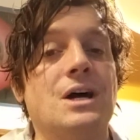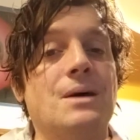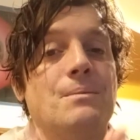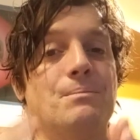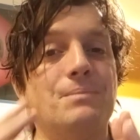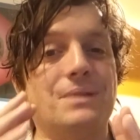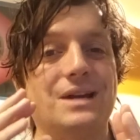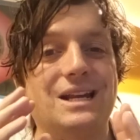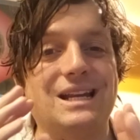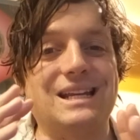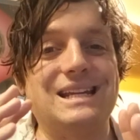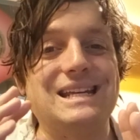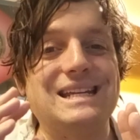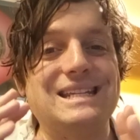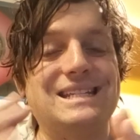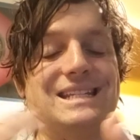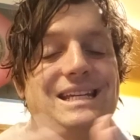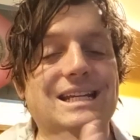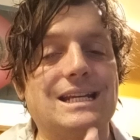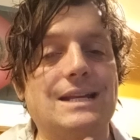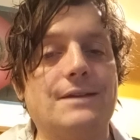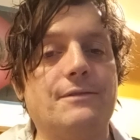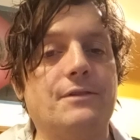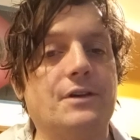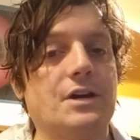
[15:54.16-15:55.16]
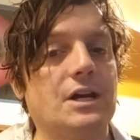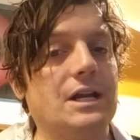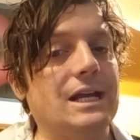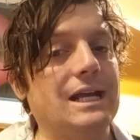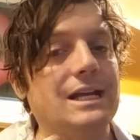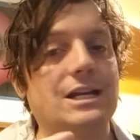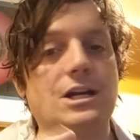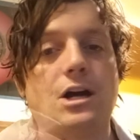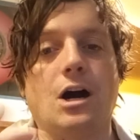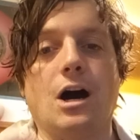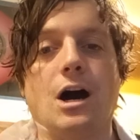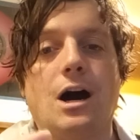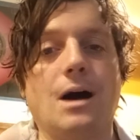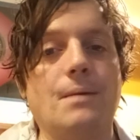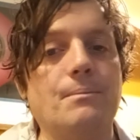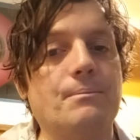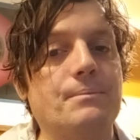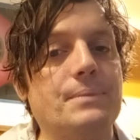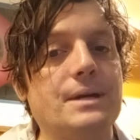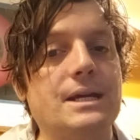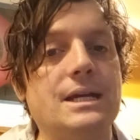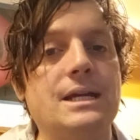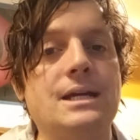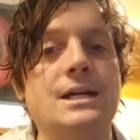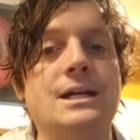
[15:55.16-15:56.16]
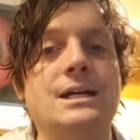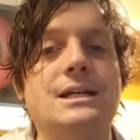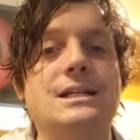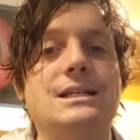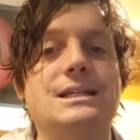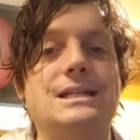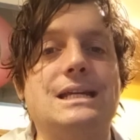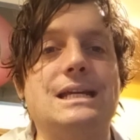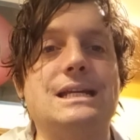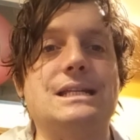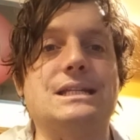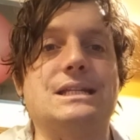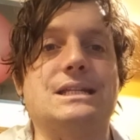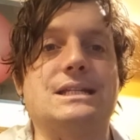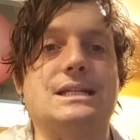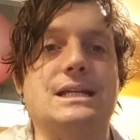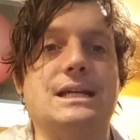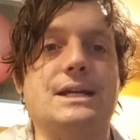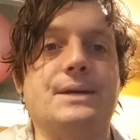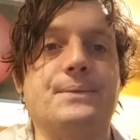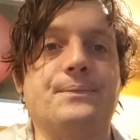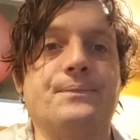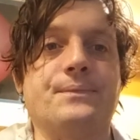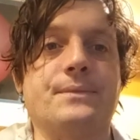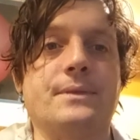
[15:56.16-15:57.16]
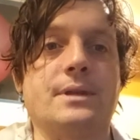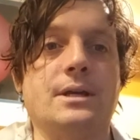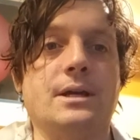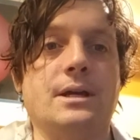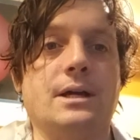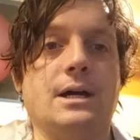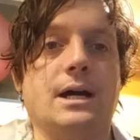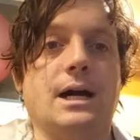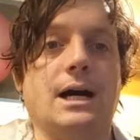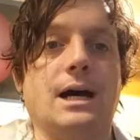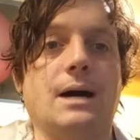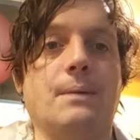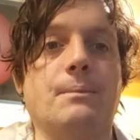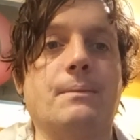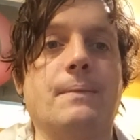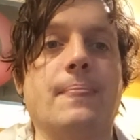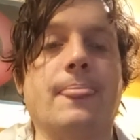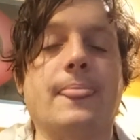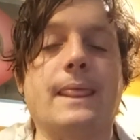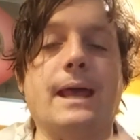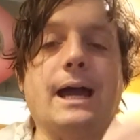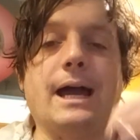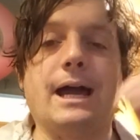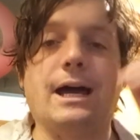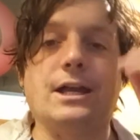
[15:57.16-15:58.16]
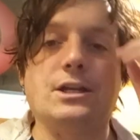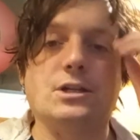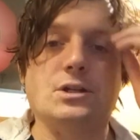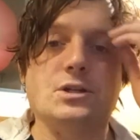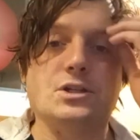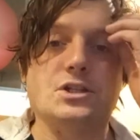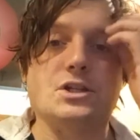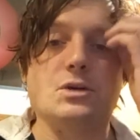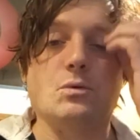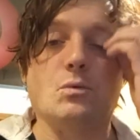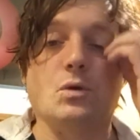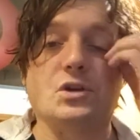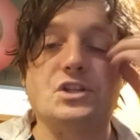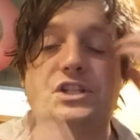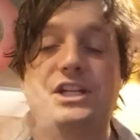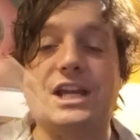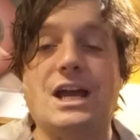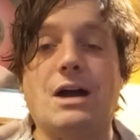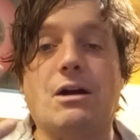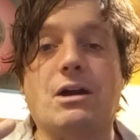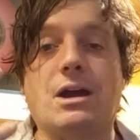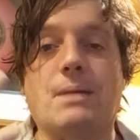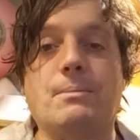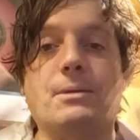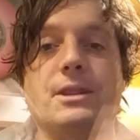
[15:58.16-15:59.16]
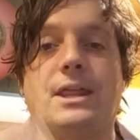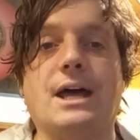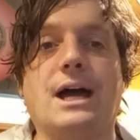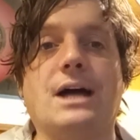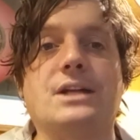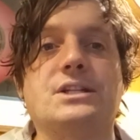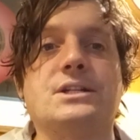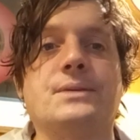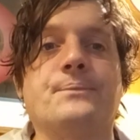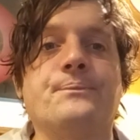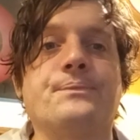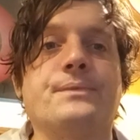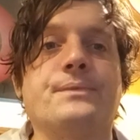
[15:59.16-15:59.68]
but at least significant. It can't be teensy. And so what's the outcome of that?